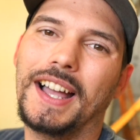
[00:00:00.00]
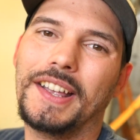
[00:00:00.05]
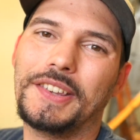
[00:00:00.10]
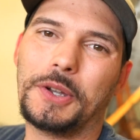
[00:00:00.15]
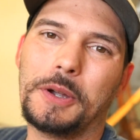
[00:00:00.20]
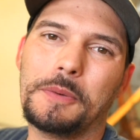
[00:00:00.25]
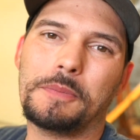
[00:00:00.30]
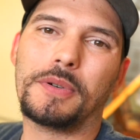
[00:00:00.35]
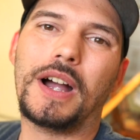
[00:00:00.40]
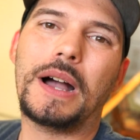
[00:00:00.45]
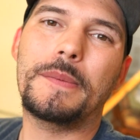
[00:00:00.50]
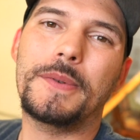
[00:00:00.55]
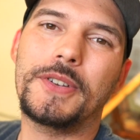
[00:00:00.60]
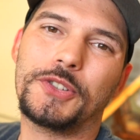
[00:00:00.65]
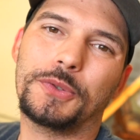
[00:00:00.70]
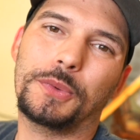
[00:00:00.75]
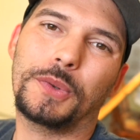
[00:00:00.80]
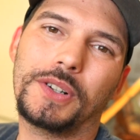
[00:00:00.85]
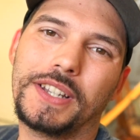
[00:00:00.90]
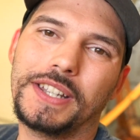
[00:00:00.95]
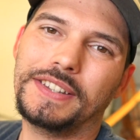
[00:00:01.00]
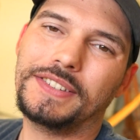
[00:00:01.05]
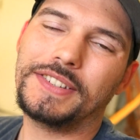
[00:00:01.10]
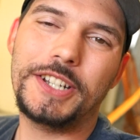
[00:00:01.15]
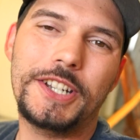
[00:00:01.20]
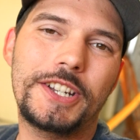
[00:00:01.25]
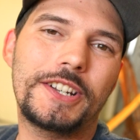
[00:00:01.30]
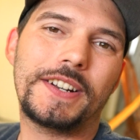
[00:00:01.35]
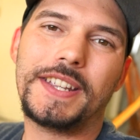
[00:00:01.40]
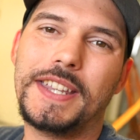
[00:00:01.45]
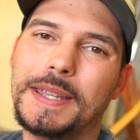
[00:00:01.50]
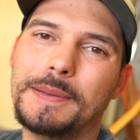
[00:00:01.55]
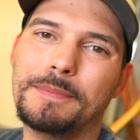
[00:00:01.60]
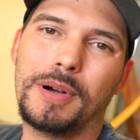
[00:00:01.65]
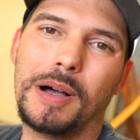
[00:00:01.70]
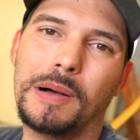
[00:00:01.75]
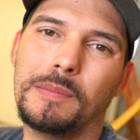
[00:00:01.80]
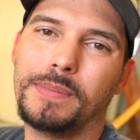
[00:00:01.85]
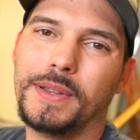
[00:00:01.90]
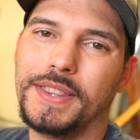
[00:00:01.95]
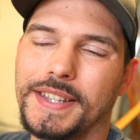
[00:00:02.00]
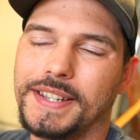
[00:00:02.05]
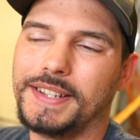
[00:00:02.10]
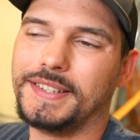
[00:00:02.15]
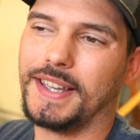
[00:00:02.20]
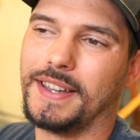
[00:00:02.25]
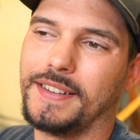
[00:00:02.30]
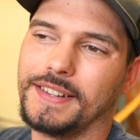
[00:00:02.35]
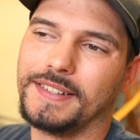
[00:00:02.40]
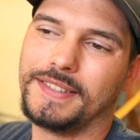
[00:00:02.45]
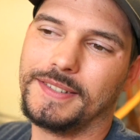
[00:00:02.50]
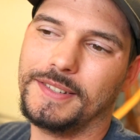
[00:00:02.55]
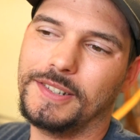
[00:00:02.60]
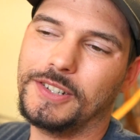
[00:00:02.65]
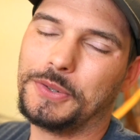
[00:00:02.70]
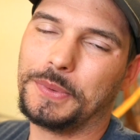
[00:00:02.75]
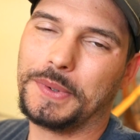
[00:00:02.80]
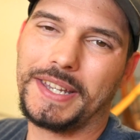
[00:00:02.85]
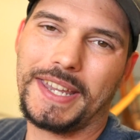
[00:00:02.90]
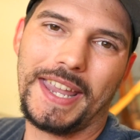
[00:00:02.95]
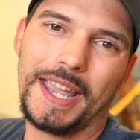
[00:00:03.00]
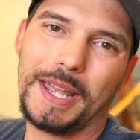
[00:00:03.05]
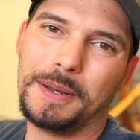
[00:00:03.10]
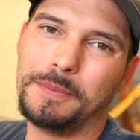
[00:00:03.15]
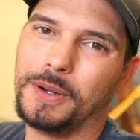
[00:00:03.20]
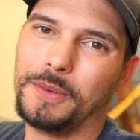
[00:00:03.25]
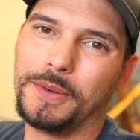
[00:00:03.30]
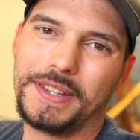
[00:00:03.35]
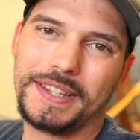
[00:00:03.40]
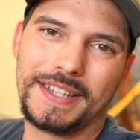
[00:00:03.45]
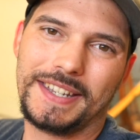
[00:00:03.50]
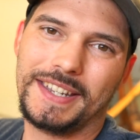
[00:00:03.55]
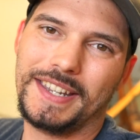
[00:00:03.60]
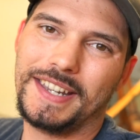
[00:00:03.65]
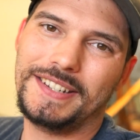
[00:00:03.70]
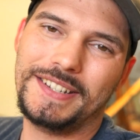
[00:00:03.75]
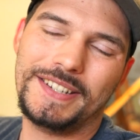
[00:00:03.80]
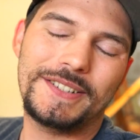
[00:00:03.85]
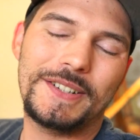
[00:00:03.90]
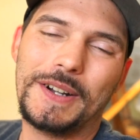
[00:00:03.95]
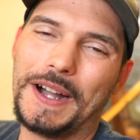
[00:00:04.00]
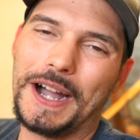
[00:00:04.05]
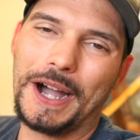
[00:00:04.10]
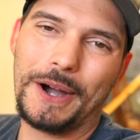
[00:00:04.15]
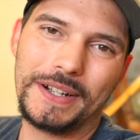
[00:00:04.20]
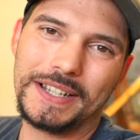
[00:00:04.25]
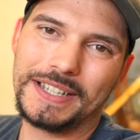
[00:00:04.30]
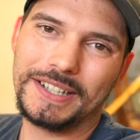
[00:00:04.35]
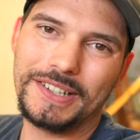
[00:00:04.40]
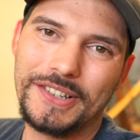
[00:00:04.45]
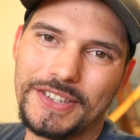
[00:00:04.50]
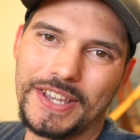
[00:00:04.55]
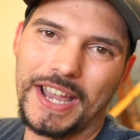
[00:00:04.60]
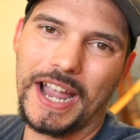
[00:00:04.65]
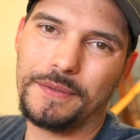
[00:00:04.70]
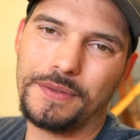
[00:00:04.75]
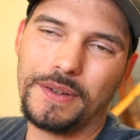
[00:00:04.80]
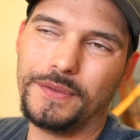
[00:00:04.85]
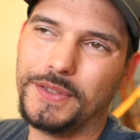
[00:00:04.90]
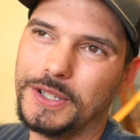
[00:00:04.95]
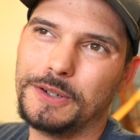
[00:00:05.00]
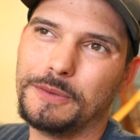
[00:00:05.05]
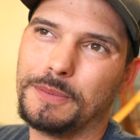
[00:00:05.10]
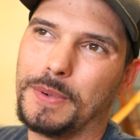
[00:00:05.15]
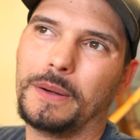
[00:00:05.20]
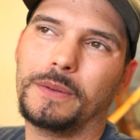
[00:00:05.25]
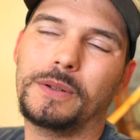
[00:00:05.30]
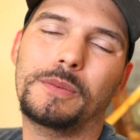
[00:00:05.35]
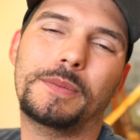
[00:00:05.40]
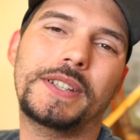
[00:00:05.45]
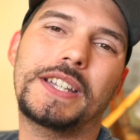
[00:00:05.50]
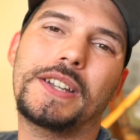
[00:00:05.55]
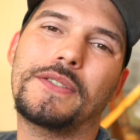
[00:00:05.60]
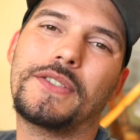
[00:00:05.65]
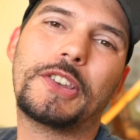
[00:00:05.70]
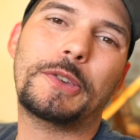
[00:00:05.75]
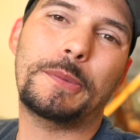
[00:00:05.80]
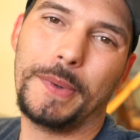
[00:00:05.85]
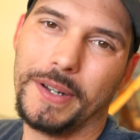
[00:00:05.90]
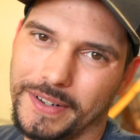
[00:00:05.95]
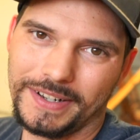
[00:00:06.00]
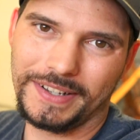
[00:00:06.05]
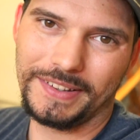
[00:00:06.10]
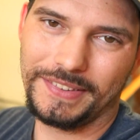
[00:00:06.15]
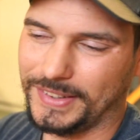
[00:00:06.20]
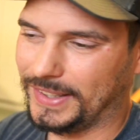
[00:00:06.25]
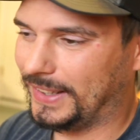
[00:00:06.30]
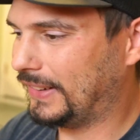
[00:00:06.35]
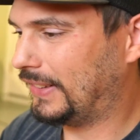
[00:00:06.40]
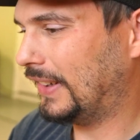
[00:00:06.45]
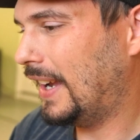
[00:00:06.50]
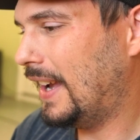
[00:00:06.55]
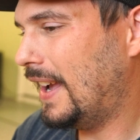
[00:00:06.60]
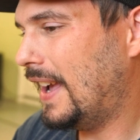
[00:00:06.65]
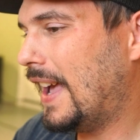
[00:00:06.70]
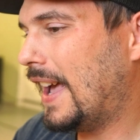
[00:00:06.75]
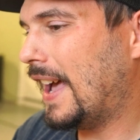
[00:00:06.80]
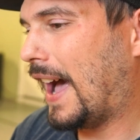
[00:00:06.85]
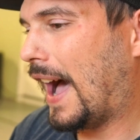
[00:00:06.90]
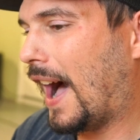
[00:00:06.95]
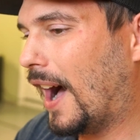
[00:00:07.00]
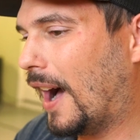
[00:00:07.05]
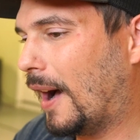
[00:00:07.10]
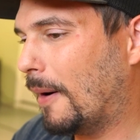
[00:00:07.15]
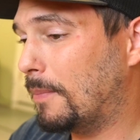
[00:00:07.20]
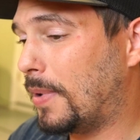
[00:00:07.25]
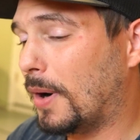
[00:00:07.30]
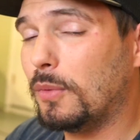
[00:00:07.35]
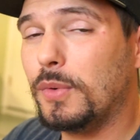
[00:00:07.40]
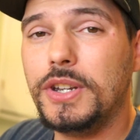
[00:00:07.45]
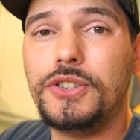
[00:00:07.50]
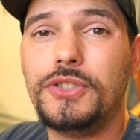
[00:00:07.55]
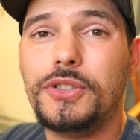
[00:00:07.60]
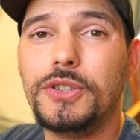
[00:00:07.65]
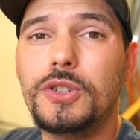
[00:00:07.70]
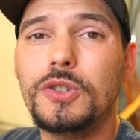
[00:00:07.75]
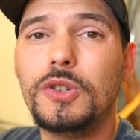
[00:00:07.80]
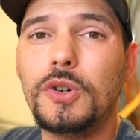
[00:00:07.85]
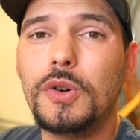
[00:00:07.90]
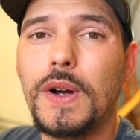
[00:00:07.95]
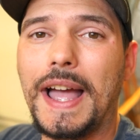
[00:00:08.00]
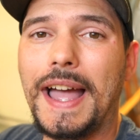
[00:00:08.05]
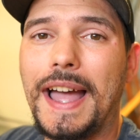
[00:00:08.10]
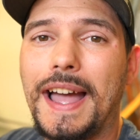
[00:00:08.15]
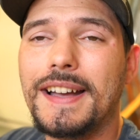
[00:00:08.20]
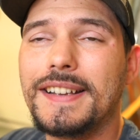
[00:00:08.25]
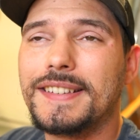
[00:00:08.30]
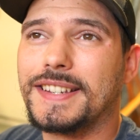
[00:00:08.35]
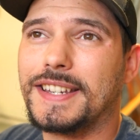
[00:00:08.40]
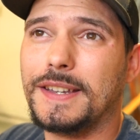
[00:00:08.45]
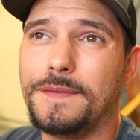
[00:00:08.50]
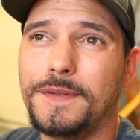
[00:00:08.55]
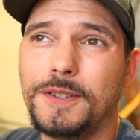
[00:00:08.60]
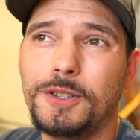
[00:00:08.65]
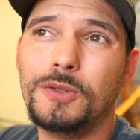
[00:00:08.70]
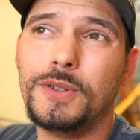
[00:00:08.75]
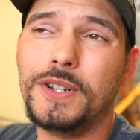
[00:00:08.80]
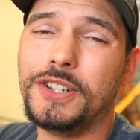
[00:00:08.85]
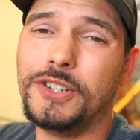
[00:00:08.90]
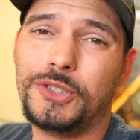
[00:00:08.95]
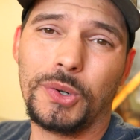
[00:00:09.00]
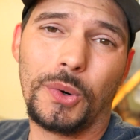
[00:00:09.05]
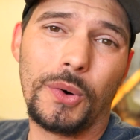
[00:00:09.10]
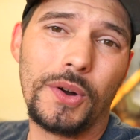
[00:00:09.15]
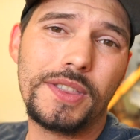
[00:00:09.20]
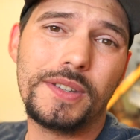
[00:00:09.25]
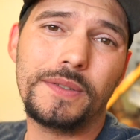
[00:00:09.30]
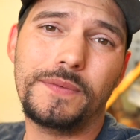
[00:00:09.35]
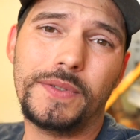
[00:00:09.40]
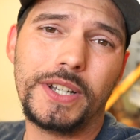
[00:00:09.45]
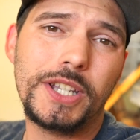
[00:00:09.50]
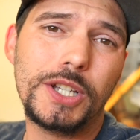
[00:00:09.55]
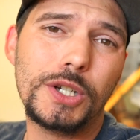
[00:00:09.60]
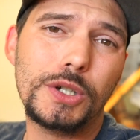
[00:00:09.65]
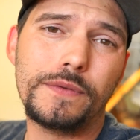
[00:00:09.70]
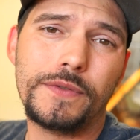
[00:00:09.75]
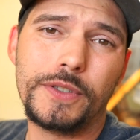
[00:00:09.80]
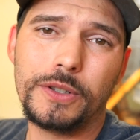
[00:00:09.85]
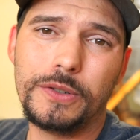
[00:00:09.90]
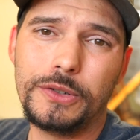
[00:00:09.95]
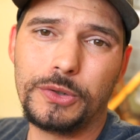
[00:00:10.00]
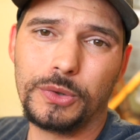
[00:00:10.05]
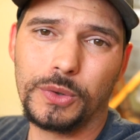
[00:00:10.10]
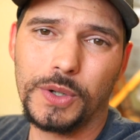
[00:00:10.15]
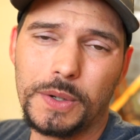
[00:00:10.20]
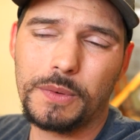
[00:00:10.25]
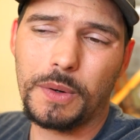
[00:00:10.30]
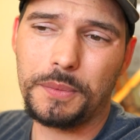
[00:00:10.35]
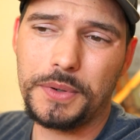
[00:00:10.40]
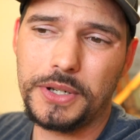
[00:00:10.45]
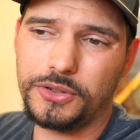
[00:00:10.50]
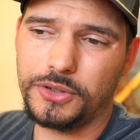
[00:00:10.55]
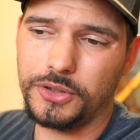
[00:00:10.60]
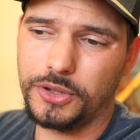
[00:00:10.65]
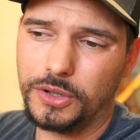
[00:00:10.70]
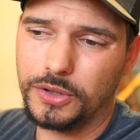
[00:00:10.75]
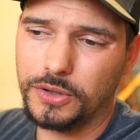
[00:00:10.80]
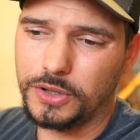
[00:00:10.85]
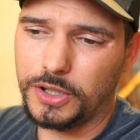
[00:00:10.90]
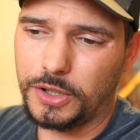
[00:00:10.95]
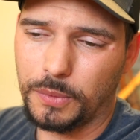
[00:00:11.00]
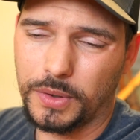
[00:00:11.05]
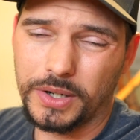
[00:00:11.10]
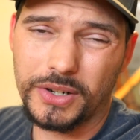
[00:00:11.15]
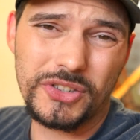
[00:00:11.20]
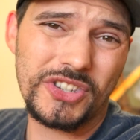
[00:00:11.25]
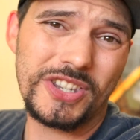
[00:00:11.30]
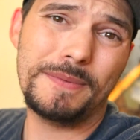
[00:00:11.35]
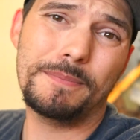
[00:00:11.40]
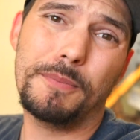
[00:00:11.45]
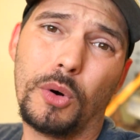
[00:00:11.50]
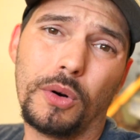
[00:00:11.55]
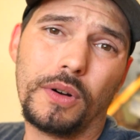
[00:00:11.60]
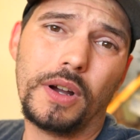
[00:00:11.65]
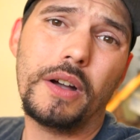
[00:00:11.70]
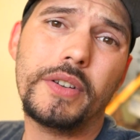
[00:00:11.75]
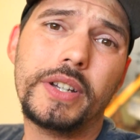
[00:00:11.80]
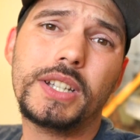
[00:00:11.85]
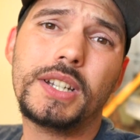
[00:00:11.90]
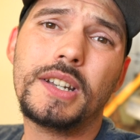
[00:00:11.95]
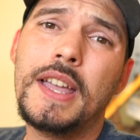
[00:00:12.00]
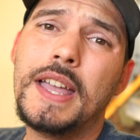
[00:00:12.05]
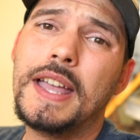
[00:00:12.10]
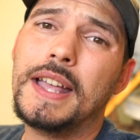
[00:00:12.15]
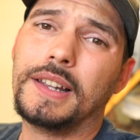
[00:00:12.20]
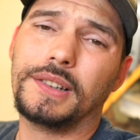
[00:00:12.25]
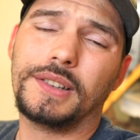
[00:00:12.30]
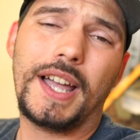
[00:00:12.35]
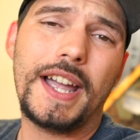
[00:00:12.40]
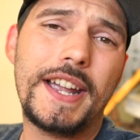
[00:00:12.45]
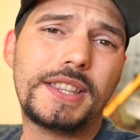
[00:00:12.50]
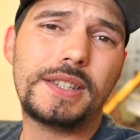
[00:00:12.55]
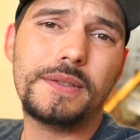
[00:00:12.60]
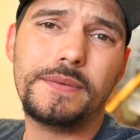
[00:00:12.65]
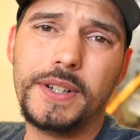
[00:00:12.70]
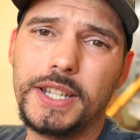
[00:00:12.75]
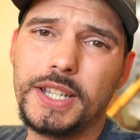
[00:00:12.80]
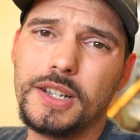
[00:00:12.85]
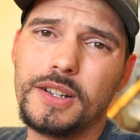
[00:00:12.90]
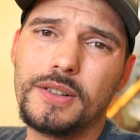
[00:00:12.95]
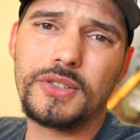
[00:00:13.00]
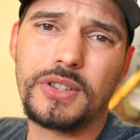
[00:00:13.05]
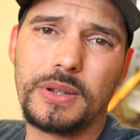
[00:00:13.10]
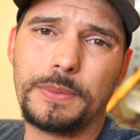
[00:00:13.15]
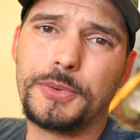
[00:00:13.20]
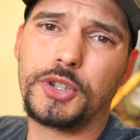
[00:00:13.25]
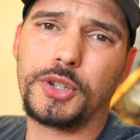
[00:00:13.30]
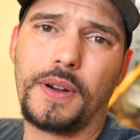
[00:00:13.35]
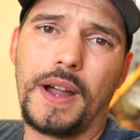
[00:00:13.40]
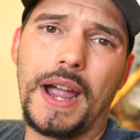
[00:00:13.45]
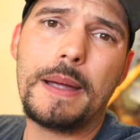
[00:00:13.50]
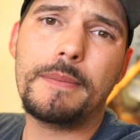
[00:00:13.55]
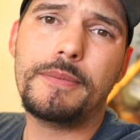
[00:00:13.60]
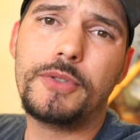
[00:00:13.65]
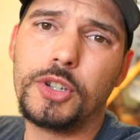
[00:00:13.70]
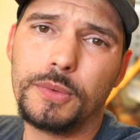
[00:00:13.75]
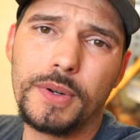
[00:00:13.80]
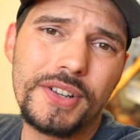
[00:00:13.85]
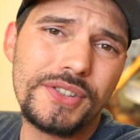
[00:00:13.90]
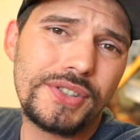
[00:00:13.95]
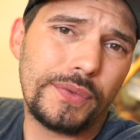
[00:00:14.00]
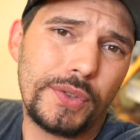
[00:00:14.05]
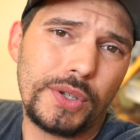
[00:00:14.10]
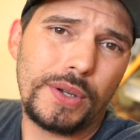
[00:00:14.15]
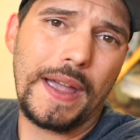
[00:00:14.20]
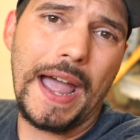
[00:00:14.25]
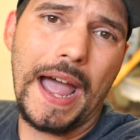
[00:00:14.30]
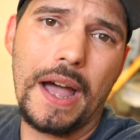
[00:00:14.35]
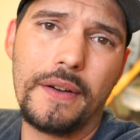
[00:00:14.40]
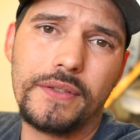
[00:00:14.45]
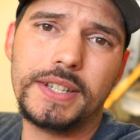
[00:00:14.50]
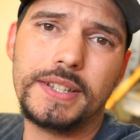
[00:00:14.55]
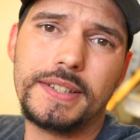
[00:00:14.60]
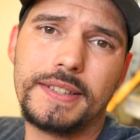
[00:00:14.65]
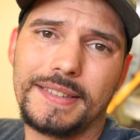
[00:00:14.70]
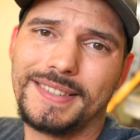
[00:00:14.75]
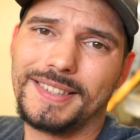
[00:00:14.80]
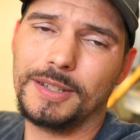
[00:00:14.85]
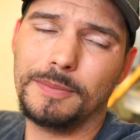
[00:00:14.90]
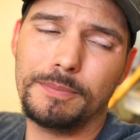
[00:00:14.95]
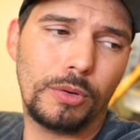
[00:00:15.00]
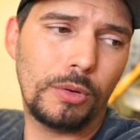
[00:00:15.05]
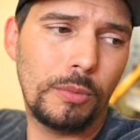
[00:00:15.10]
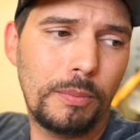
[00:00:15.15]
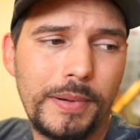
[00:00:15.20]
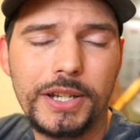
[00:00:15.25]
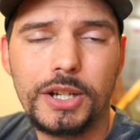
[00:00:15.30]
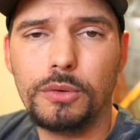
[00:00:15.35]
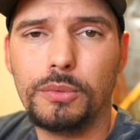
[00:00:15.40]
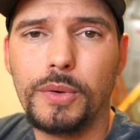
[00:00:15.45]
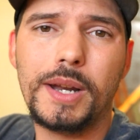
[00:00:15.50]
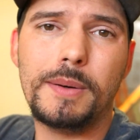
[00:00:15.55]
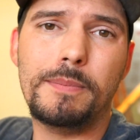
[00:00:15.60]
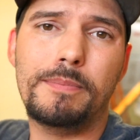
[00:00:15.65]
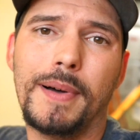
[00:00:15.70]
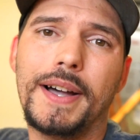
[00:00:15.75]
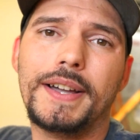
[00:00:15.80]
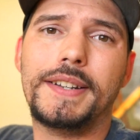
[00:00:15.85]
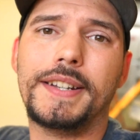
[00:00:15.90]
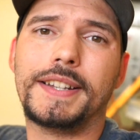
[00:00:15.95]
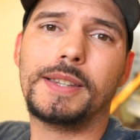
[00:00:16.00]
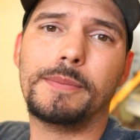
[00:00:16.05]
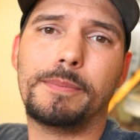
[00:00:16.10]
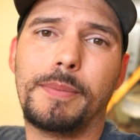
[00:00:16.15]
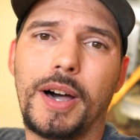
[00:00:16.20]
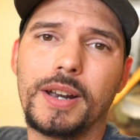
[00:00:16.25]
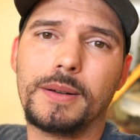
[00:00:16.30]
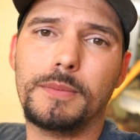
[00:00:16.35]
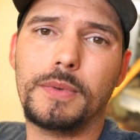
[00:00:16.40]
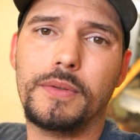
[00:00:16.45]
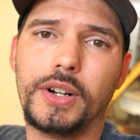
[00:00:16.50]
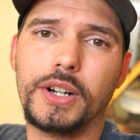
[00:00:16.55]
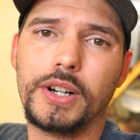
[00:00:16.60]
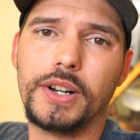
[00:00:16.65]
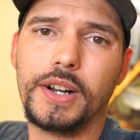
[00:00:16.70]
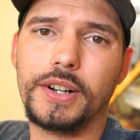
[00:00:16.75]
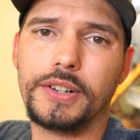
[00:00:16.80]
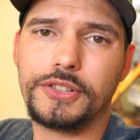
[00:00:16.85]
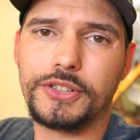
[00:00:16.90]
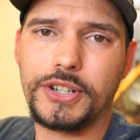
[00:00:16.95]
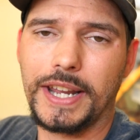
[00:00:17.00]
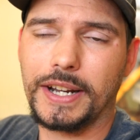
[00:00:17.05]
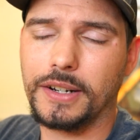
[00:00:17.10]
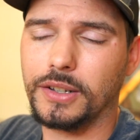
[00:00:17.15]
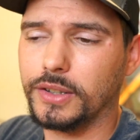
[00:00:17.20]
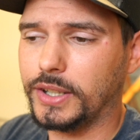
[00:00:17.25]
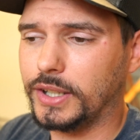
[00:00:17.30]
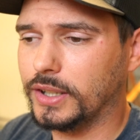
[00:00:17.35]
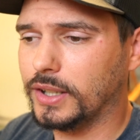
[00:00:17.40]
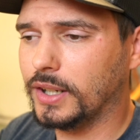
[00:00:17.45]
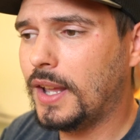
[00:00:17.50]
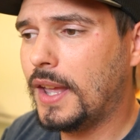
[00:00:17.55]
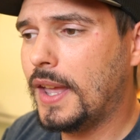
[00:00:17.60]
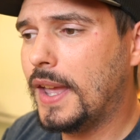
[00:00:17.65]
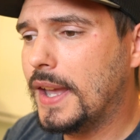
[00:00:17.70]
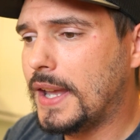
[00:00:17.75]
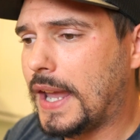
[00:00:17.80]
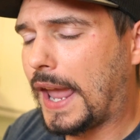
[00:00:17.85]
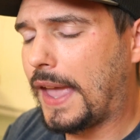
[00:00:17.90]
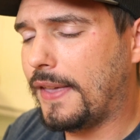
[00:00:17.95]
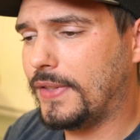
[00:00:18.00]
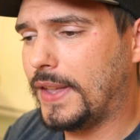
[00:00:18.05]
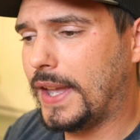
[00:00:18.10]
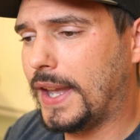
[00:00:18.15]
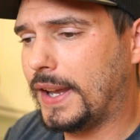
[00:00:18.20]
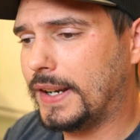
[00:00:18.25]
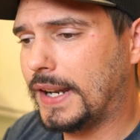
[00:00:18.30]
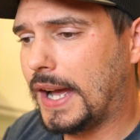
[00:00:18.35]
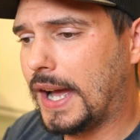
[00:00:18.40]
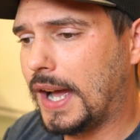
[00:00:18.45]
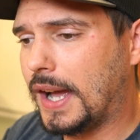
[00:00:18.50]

So I promise we'll continue to keep pumping things out as soon as we can, but with a kid, you know how it goes. Half of you probably have experienced this. But we do ask, if you enjoyed the video, if you enjoy what we do and you want to see more of it, like the video, subscribe to us if you haven't, simple big red button at the bottom of our channel here, and then